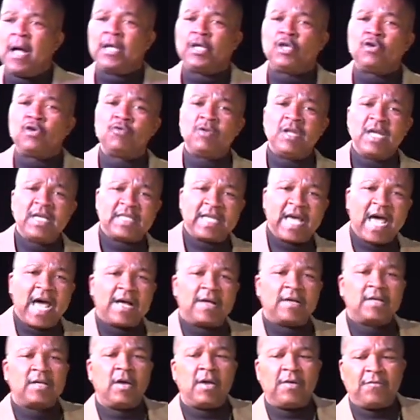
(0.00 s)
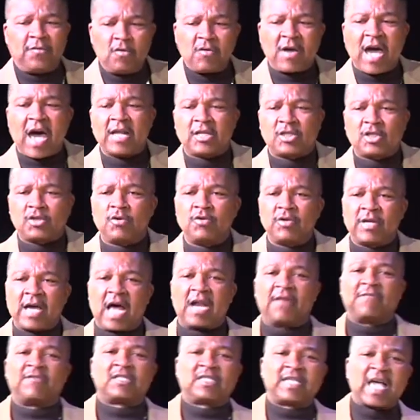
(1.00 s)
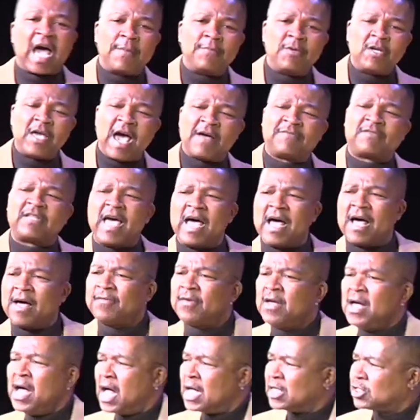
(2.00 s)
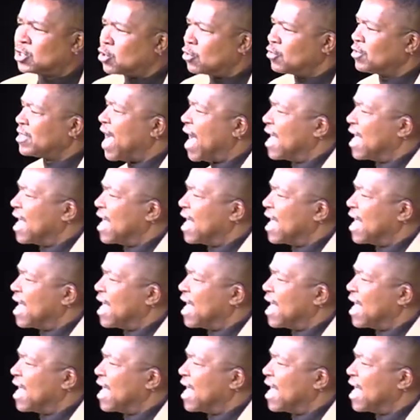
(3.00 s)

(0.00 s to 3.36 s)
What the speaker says: you need to have, if you got a certain kind of assignment, you have to have a certain